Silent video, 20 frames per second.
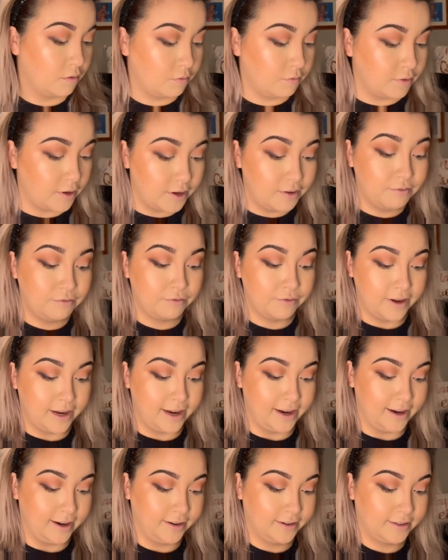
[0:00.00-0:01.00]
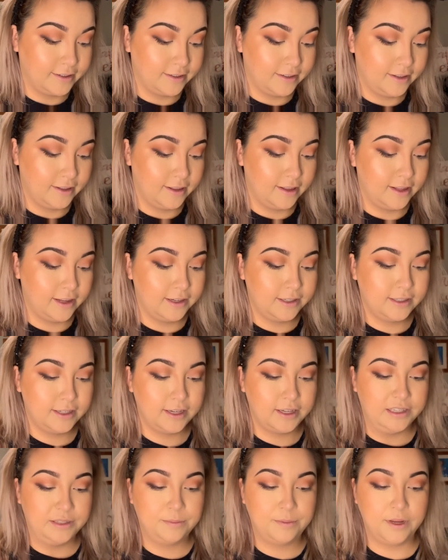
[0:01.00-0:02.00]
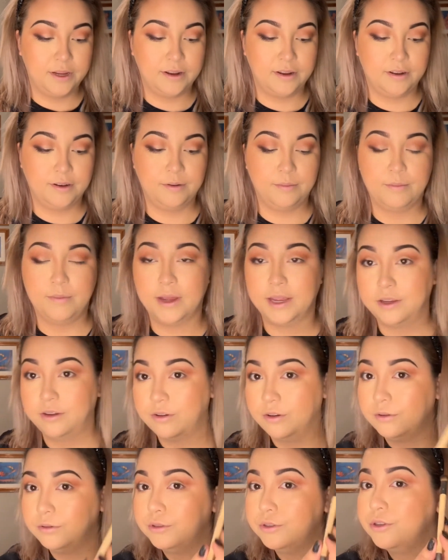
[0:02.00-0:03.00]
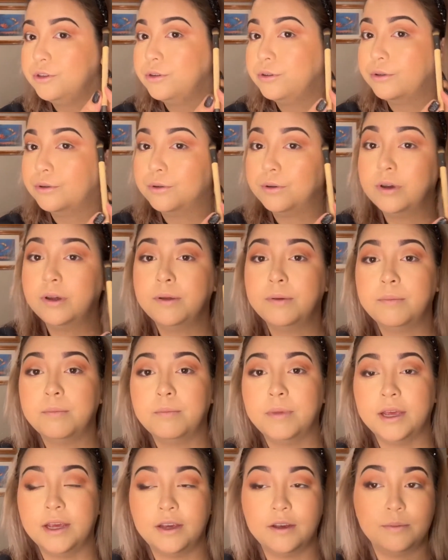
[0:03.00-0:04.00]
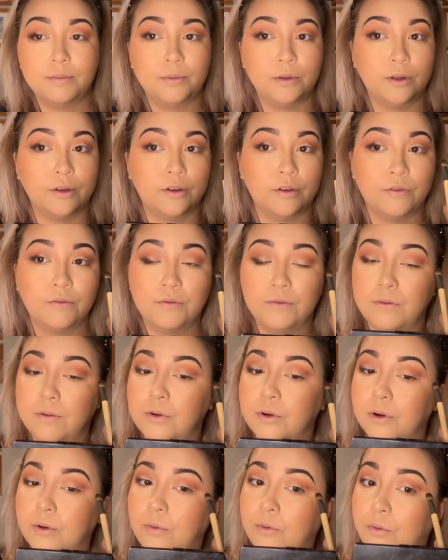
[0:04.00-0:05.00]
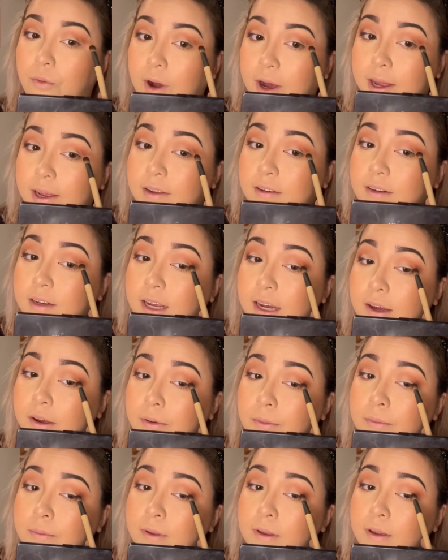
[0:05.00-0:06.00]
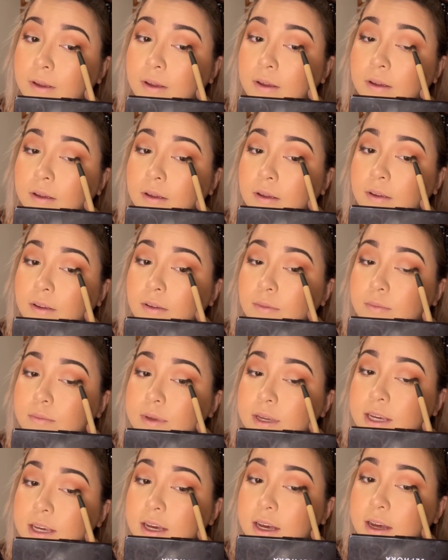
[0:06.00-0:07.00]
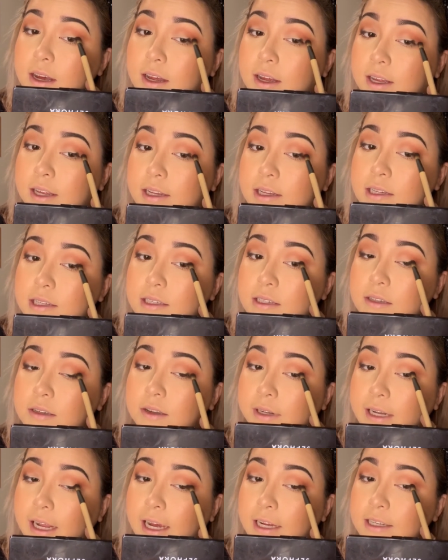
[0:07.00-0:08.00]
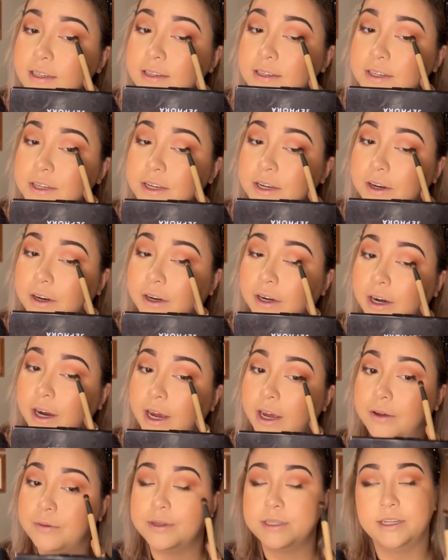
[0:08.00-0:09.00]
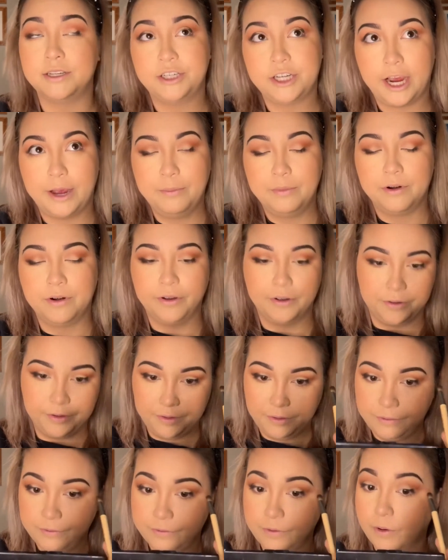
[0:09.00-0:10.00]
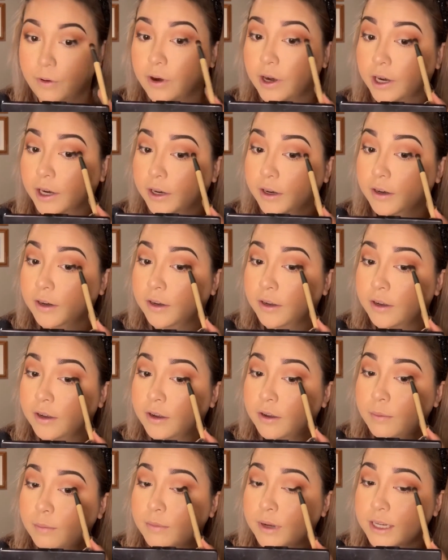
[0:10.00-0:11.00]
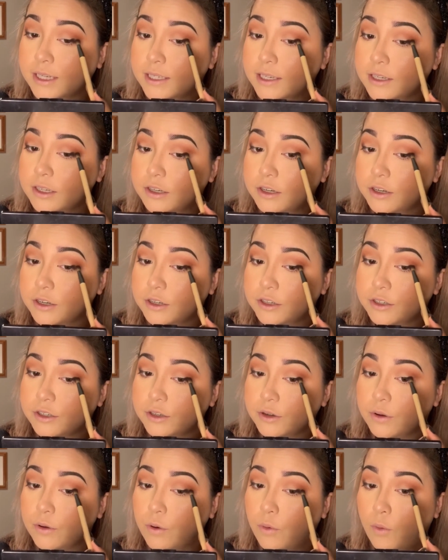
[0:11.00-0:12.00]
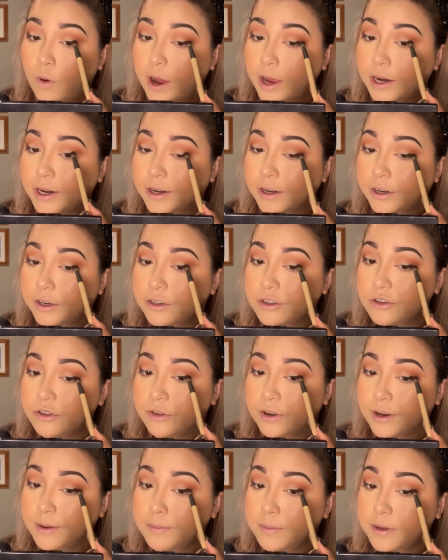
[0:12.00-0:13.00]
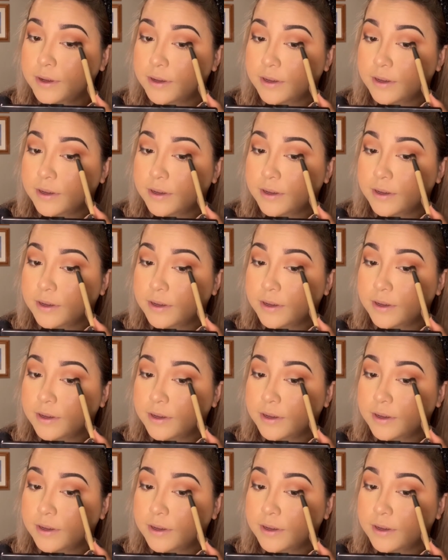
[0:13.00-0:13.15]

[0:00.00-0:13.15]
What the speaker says: Fun fact, this has been my go-to makeup look for a while now. because last year I was a chaperone for my sister's choir trip